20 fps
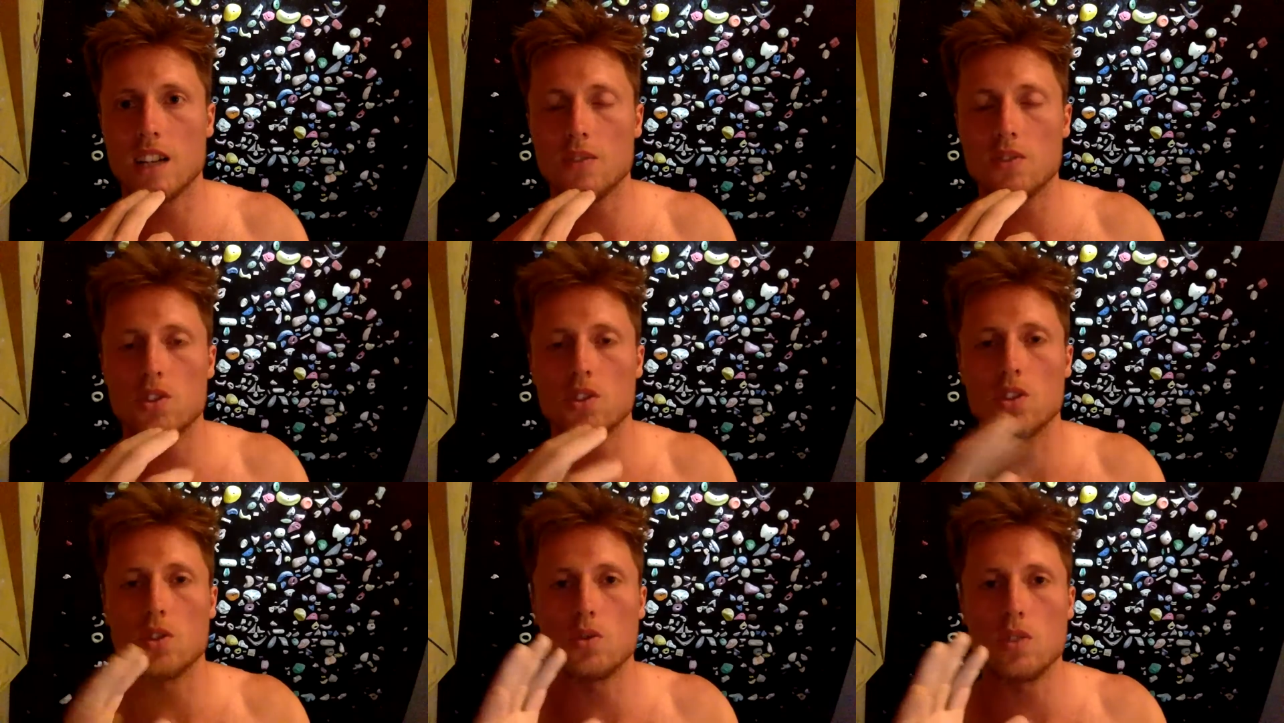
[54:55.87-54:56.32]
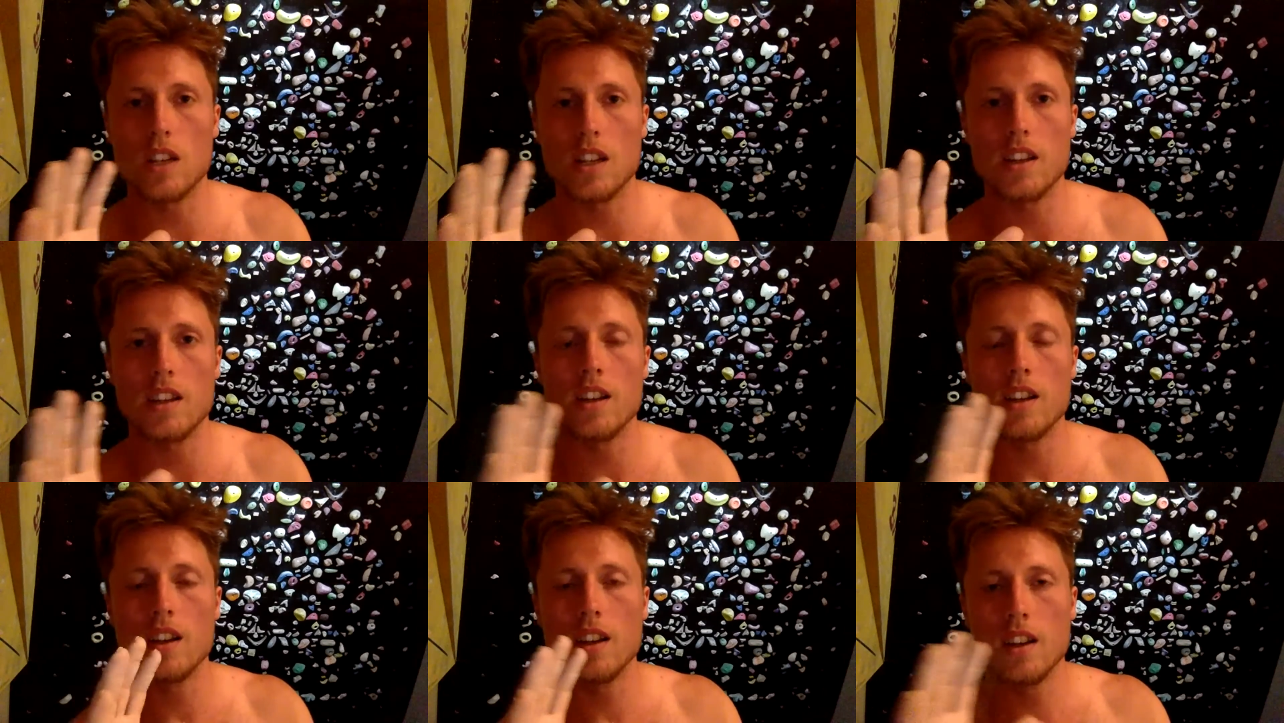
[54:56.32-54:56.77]
So
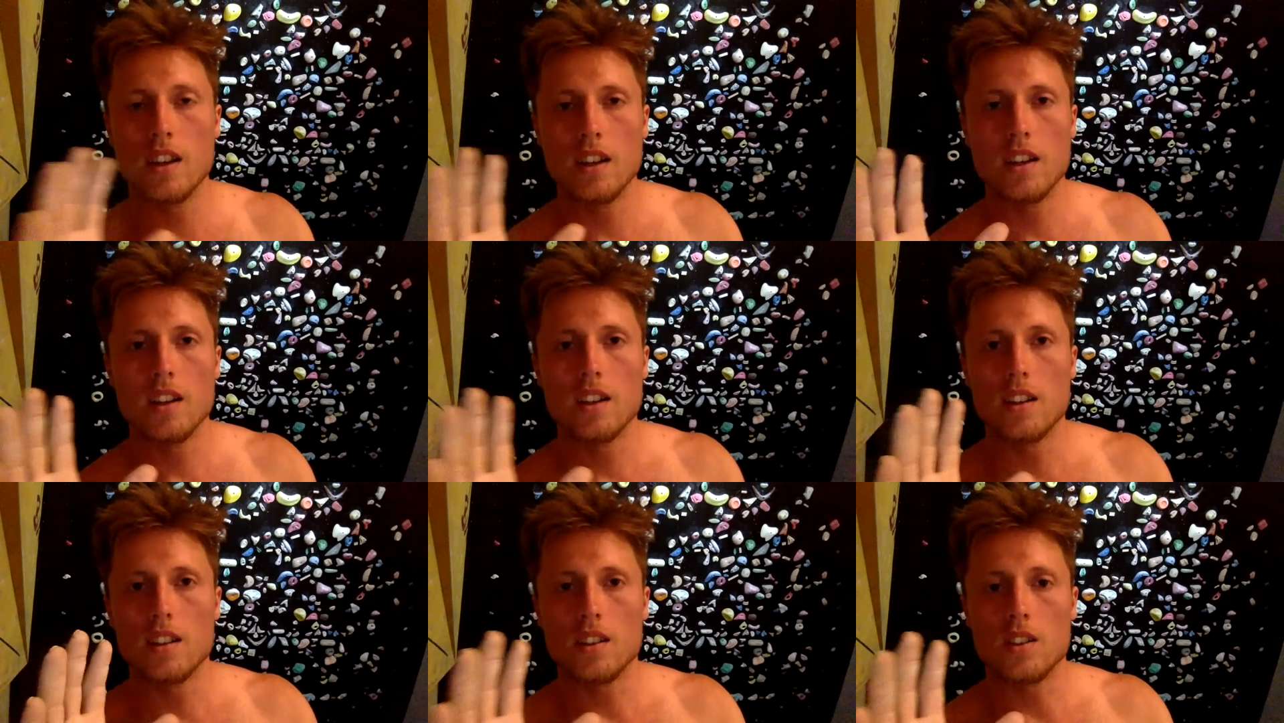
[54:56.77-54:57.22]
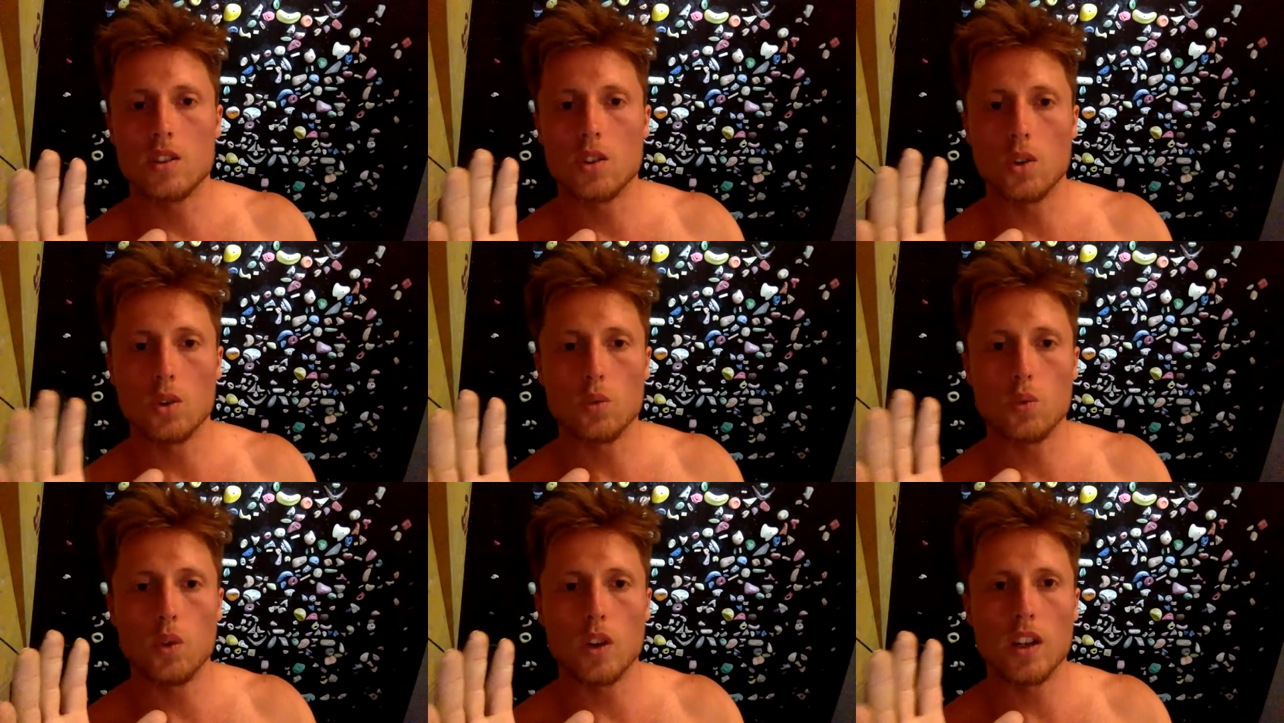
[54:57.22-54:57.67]
you
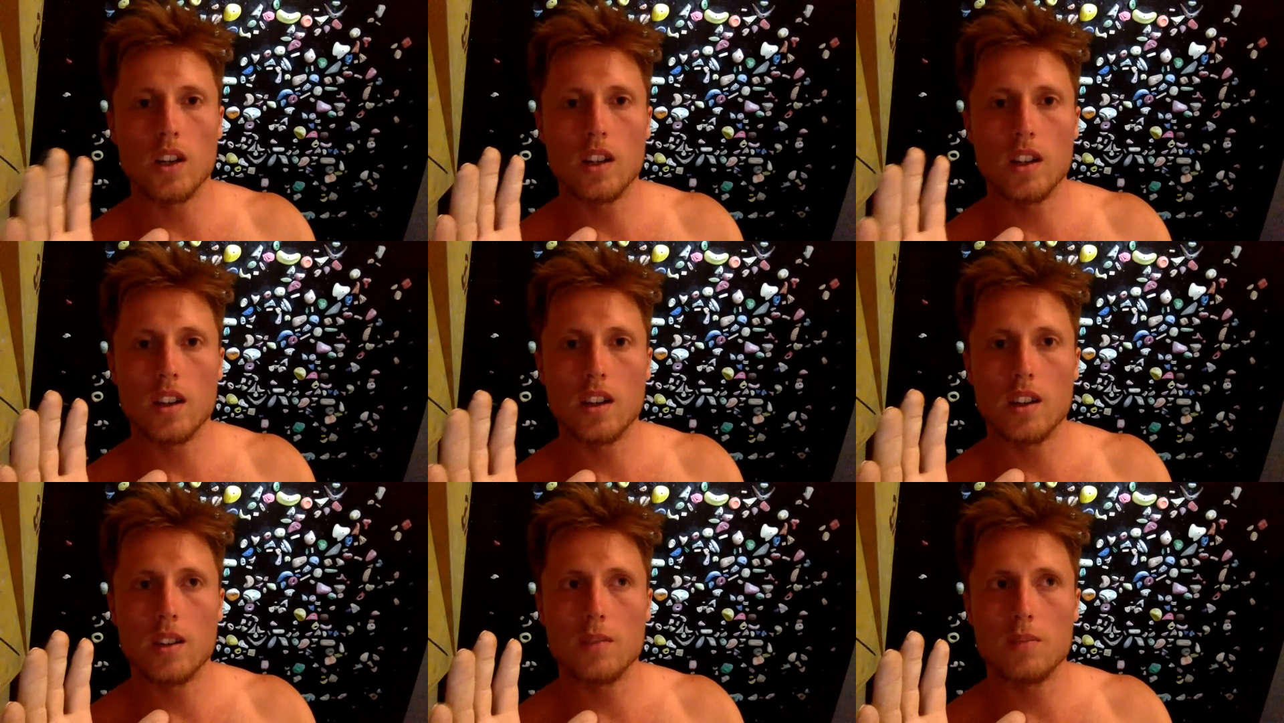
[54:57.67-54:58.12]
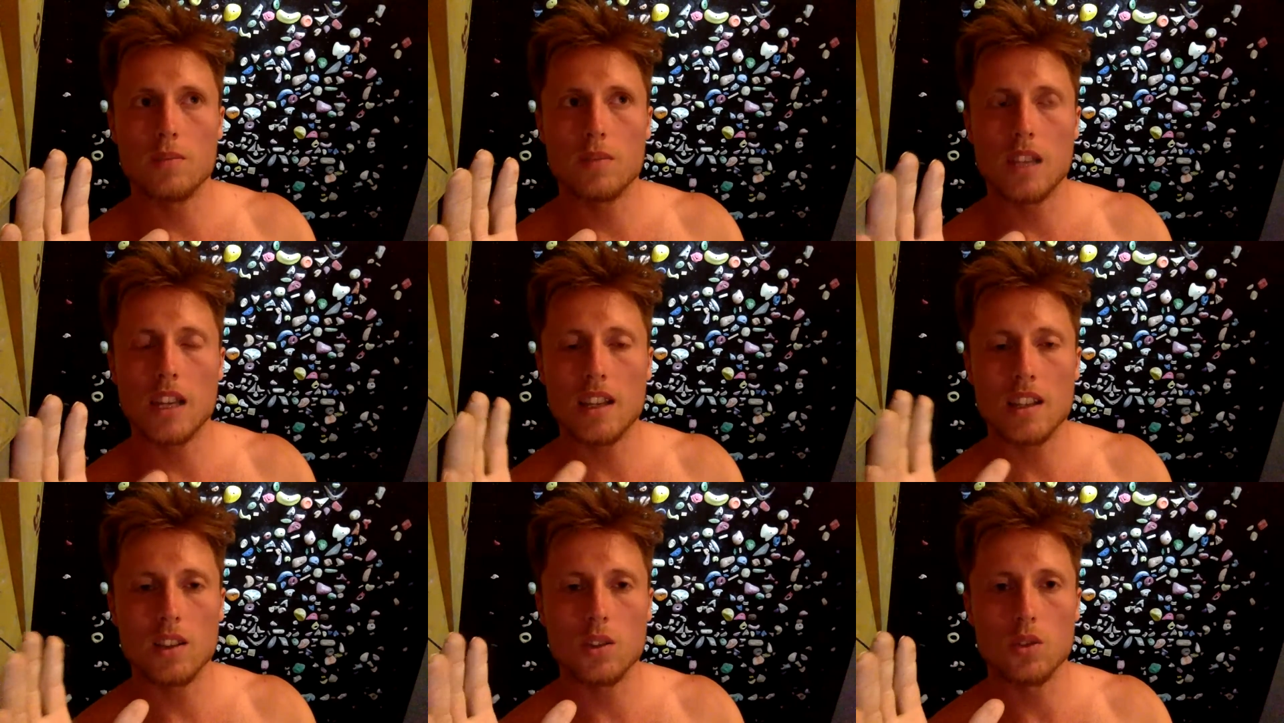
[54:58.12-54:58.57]
don't want to
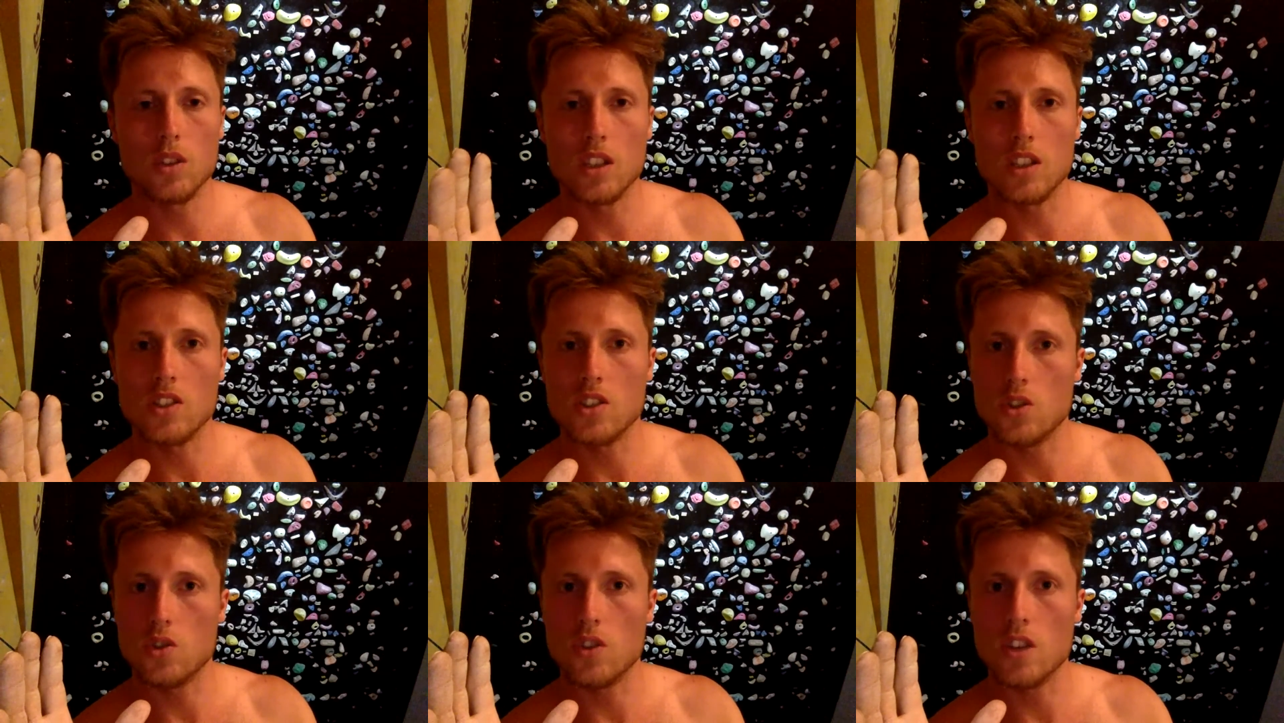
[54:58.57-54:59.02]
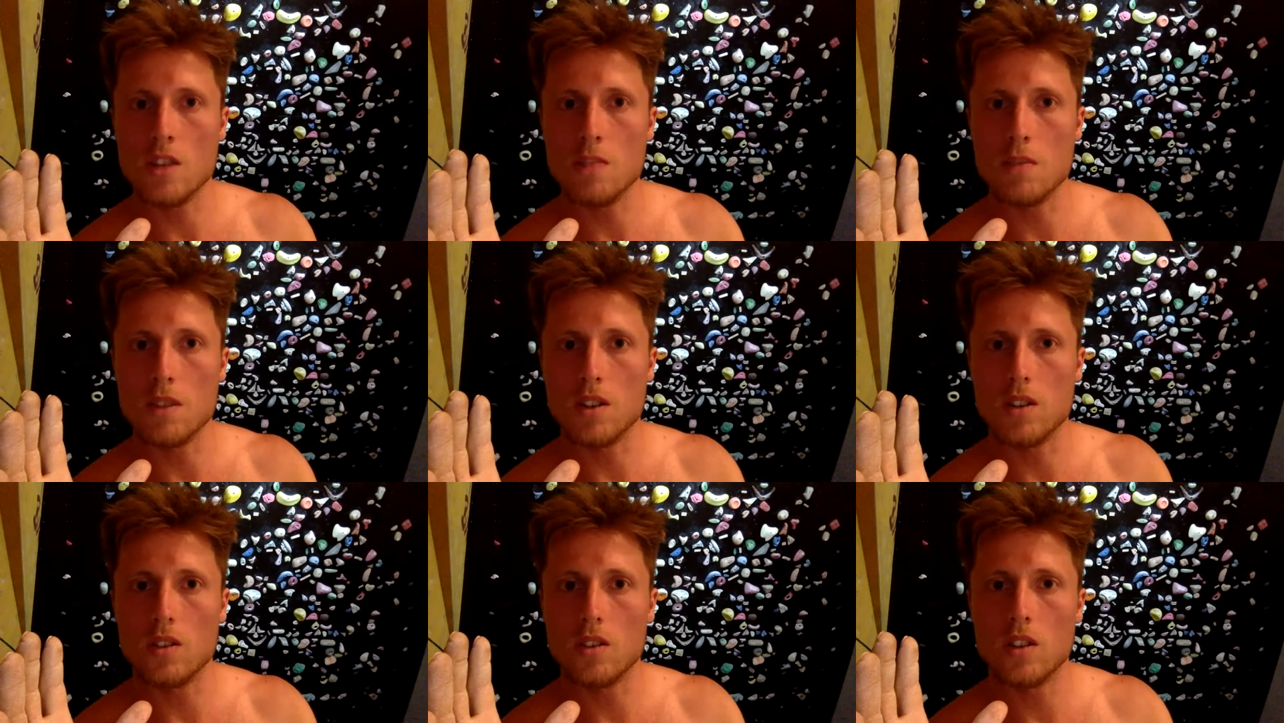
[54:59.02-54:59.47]
take it to the extreme,
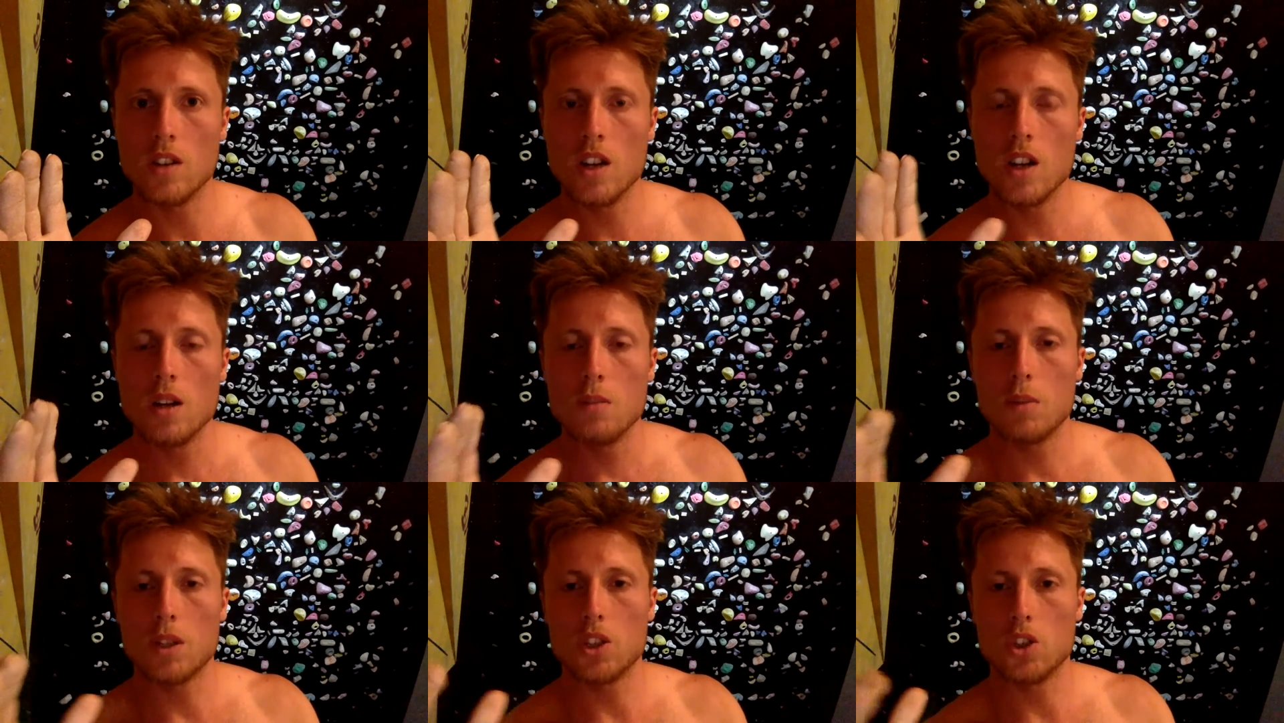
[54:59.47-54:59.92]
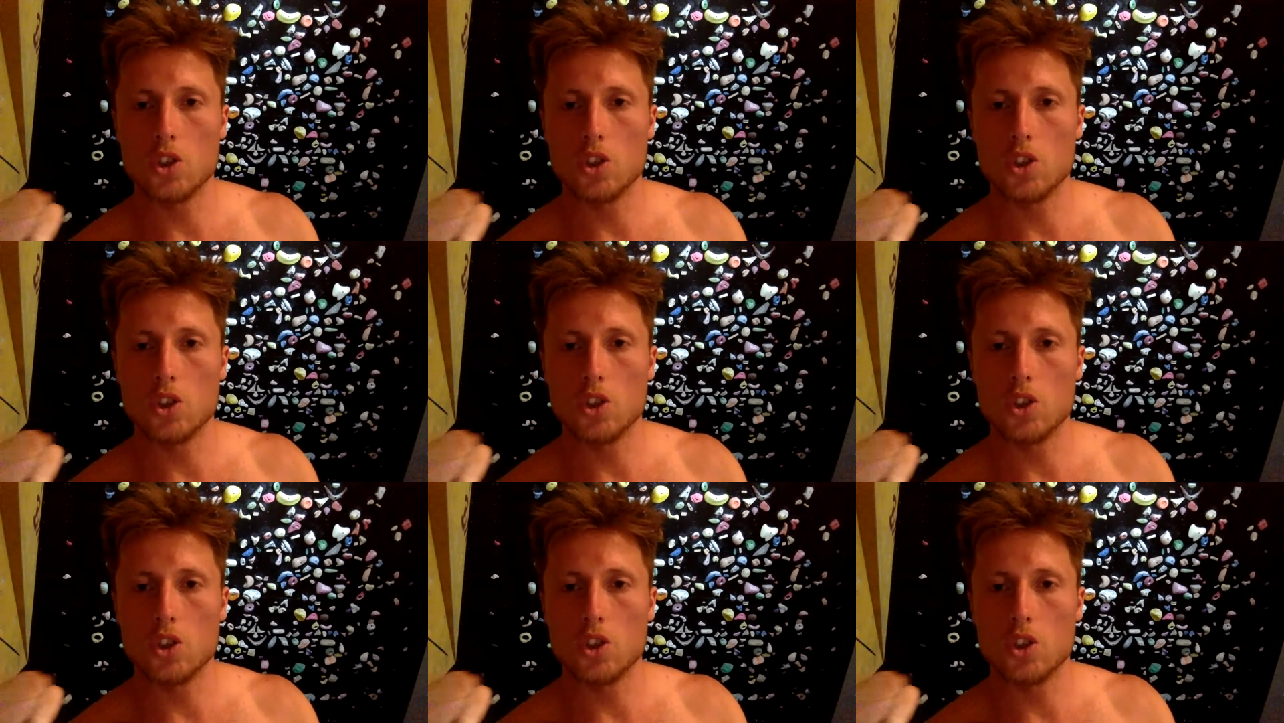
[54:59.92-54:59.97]
you know, but